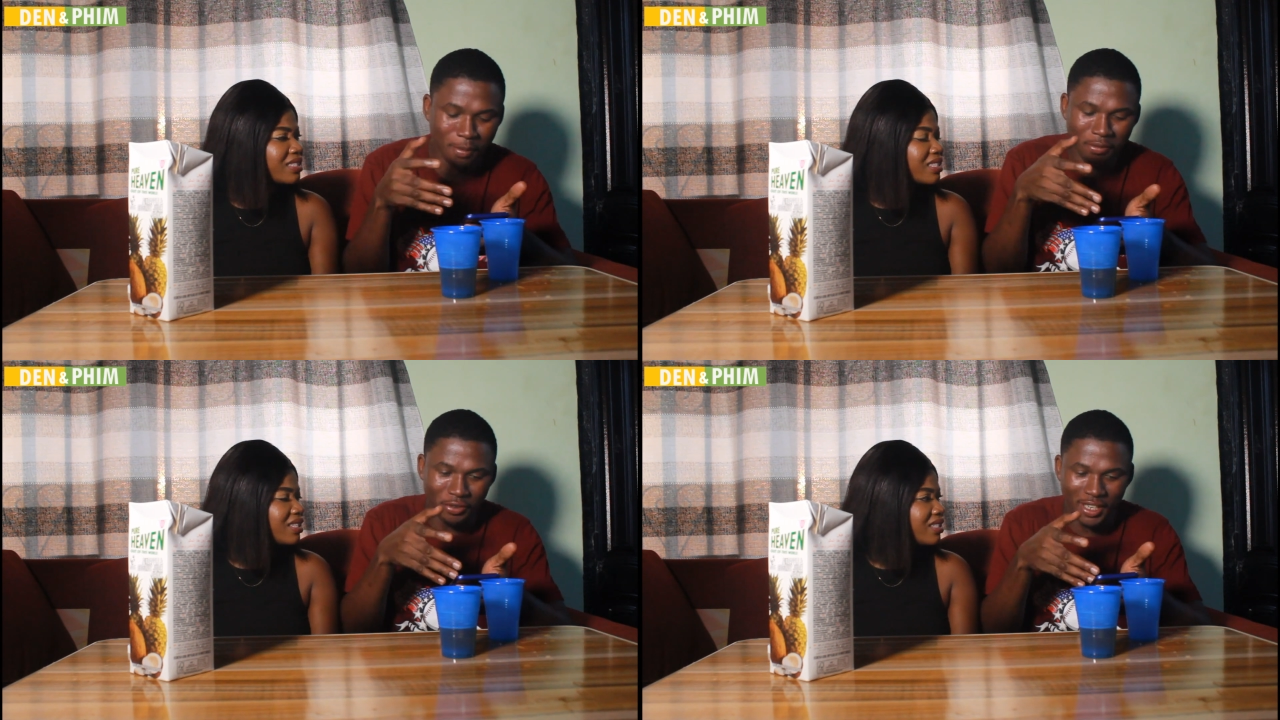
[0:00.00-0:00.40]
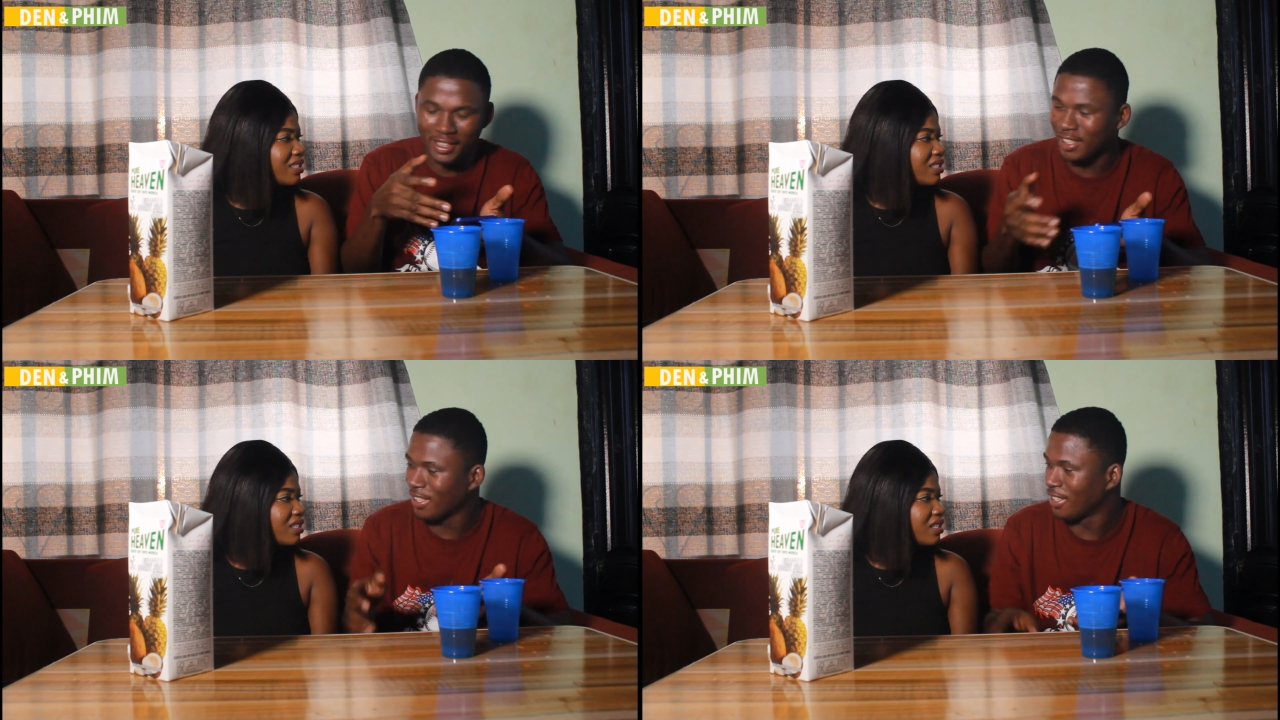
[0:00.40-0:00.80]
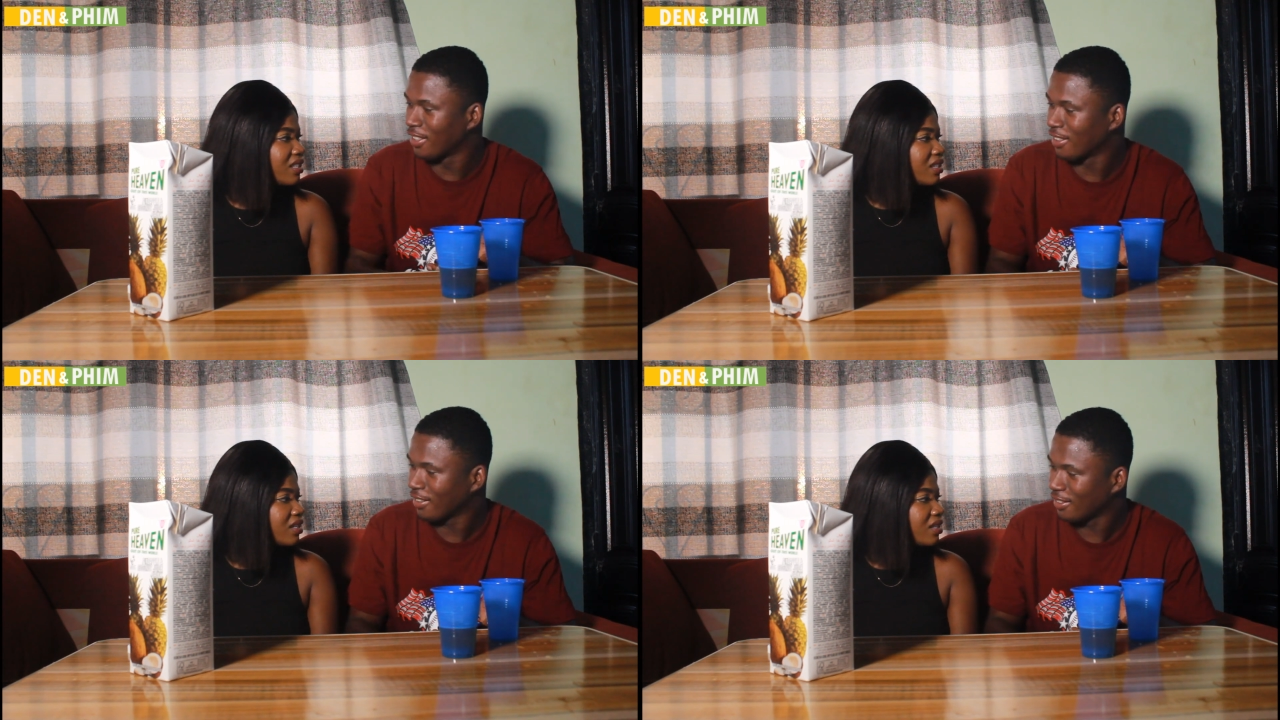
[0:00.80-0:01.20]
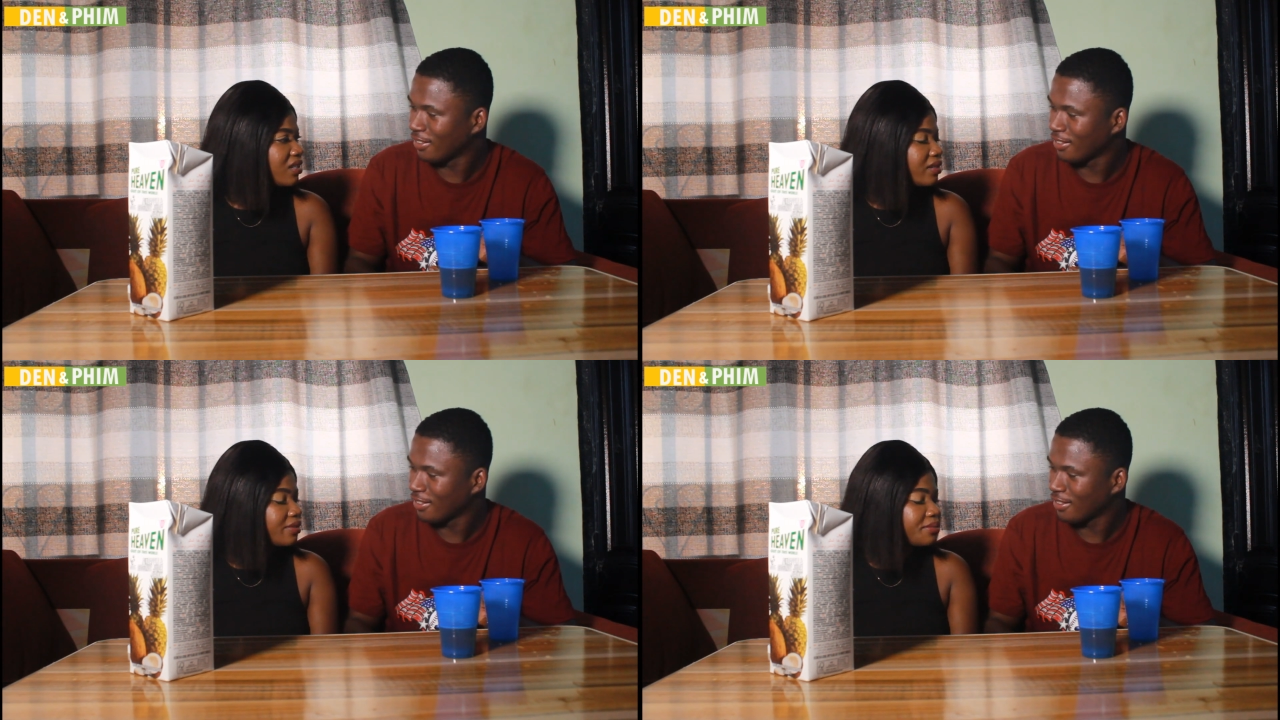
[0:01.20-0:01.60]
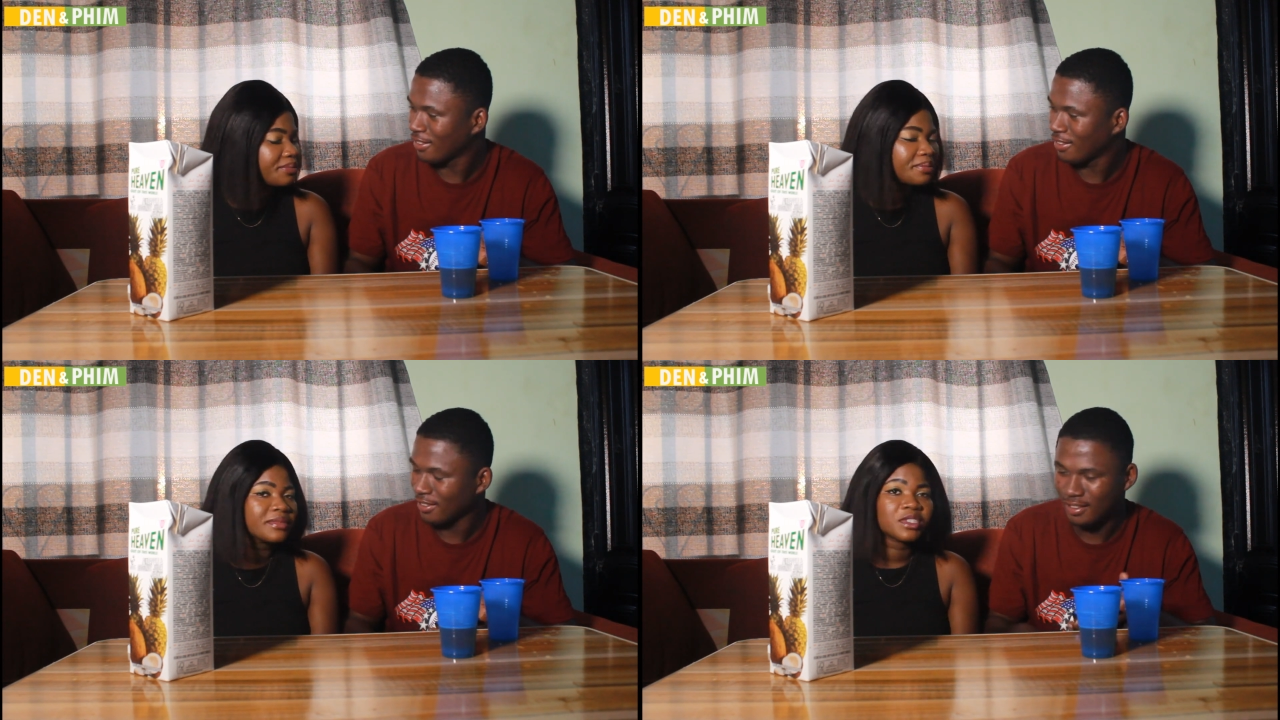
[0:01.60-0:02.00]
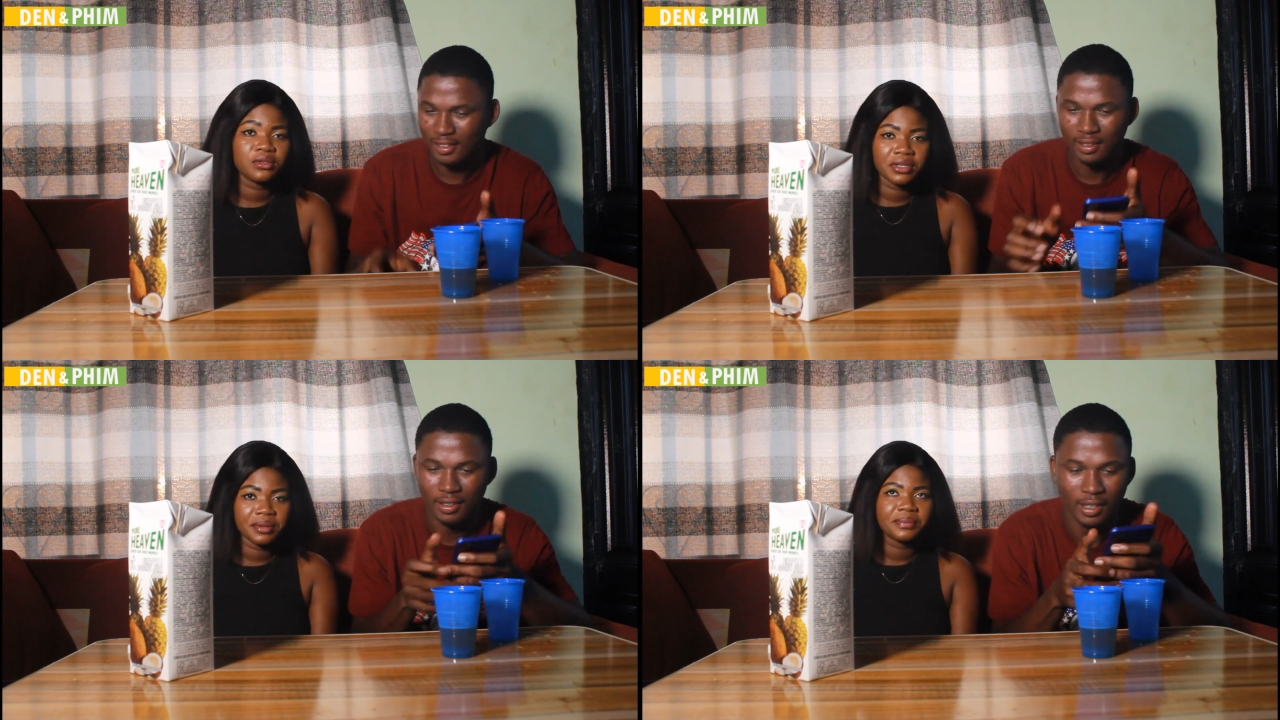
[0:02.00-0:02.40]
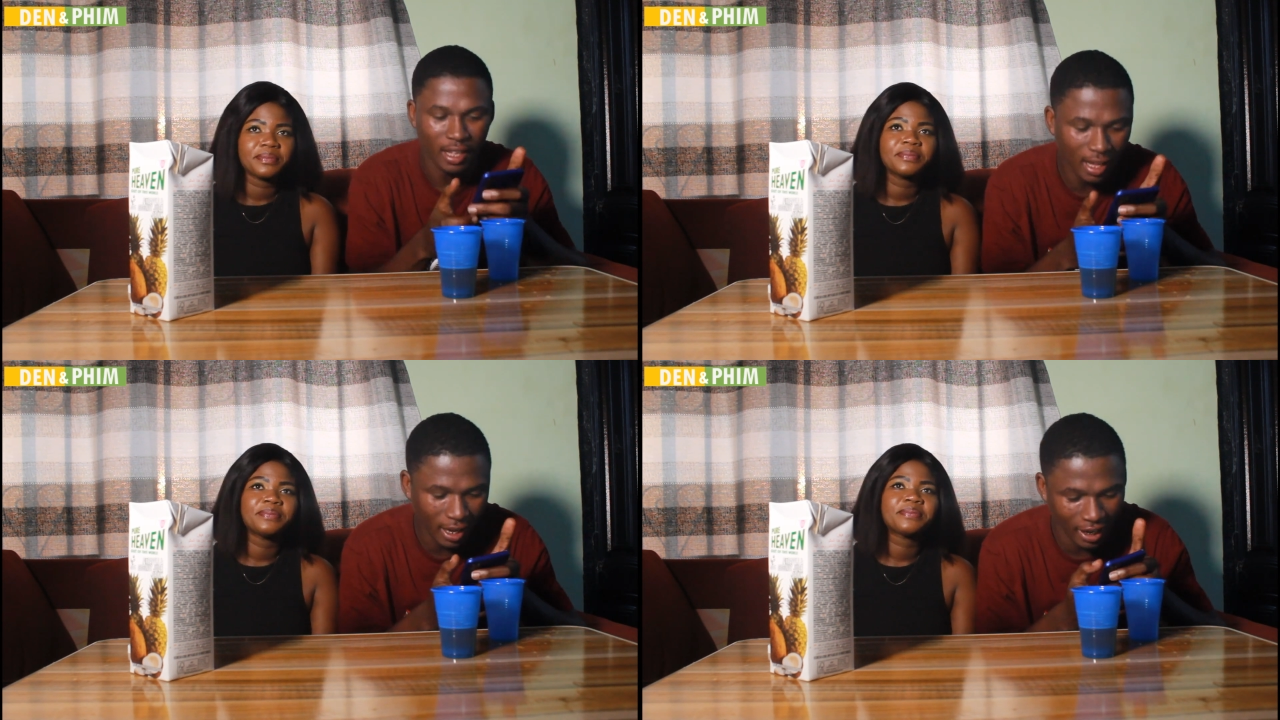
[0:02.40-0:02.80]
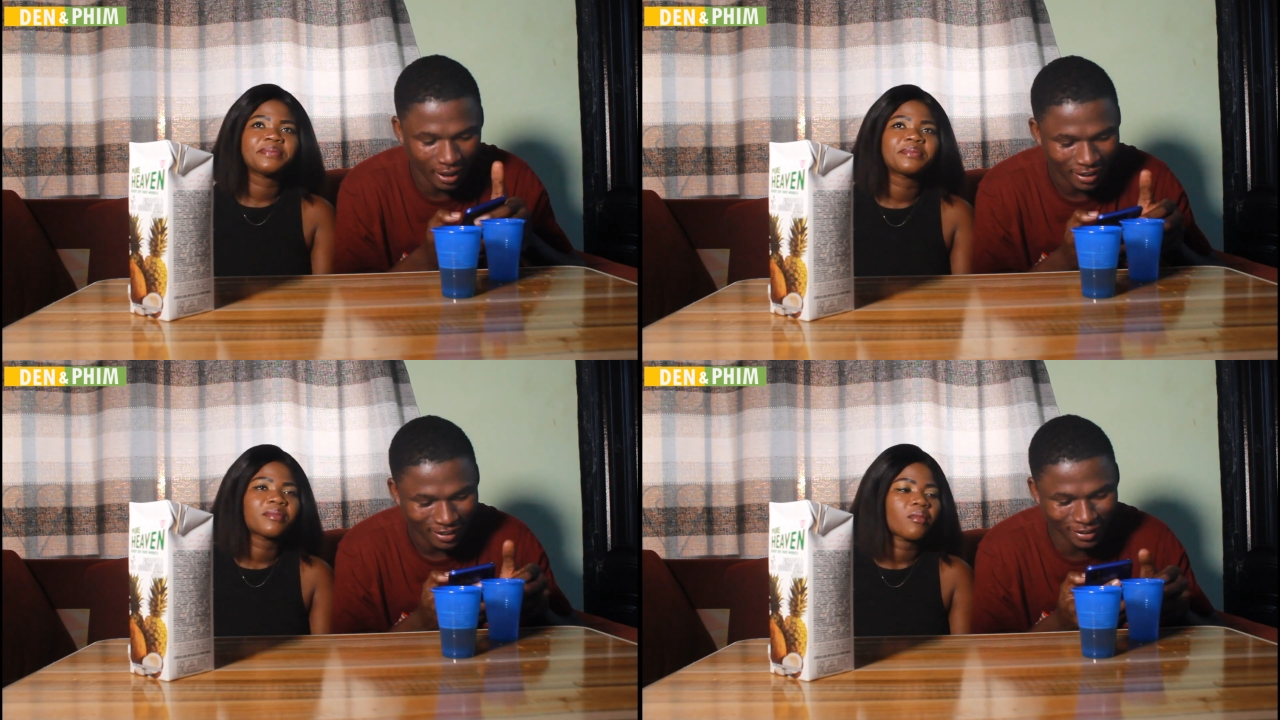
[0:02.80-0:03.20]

Speaker 1: I am reading. It's okay. Ah.